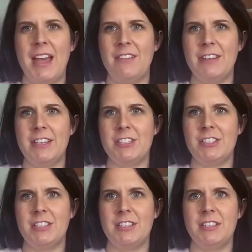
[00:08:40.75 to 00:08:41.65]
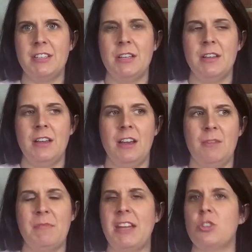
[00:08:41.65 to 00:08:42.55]
people that have addiction
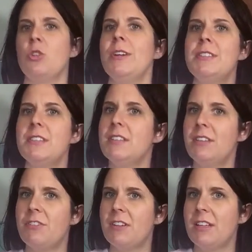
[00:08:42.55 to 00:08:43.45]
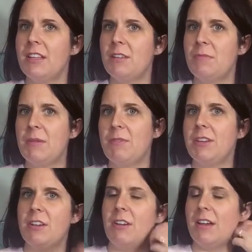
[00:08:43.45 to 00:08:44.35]
um, make choices differently
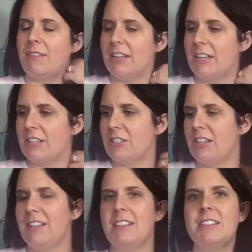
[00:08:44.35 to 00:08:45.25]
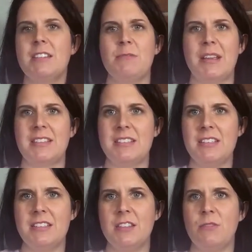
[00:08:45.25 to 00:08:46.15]
than people that don't have an addiction. It doesn't seem
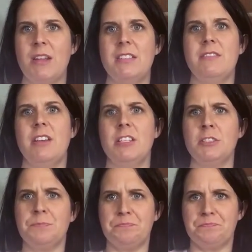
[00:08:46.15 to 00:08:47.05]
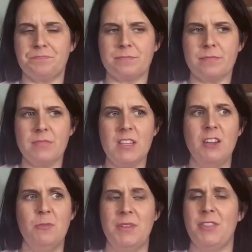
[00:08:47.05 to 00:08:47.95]
to make sense to the rest of us,
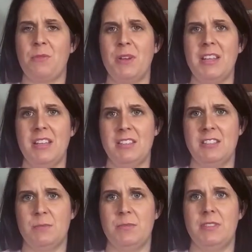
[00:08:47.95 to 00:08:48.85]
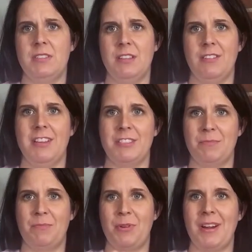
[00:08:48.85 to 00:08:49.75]
um, but there really is some
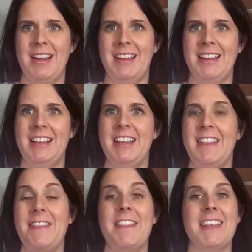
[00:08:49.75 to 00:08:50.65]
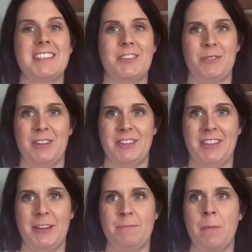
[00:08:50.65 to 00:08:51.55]
serious brain things
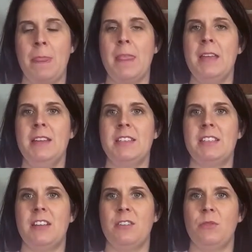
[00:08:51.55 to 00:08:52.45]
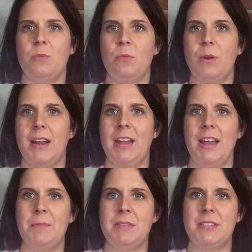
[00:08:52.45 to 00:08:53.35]
going on there. So
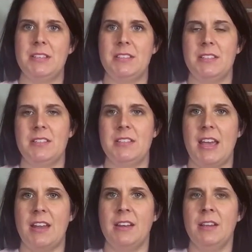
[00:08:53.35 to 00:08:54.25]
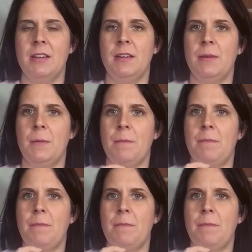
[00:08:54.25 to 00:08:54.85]
what happens is, is that